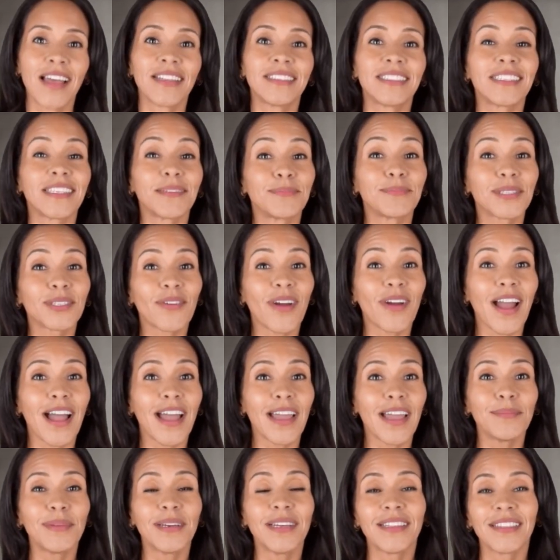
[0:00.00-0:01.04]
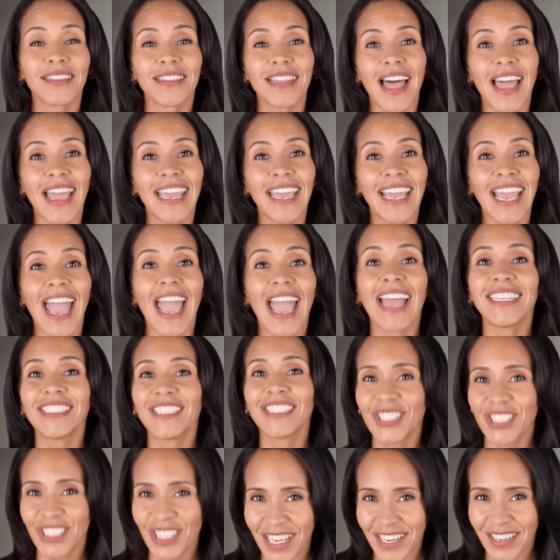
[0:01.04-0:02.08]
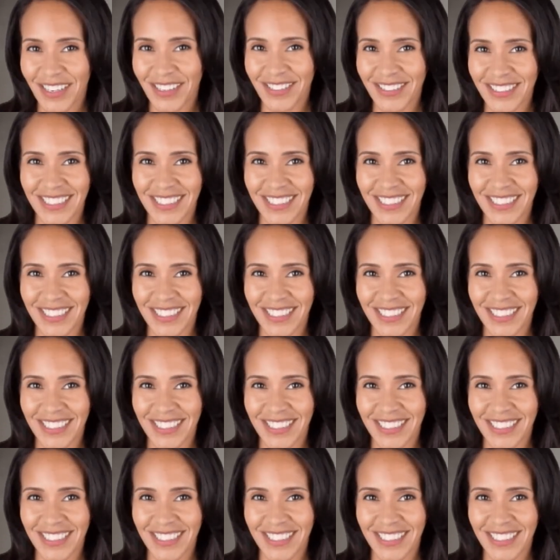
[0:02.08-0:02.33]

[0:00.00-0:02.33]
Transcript: Subscribe, like, and share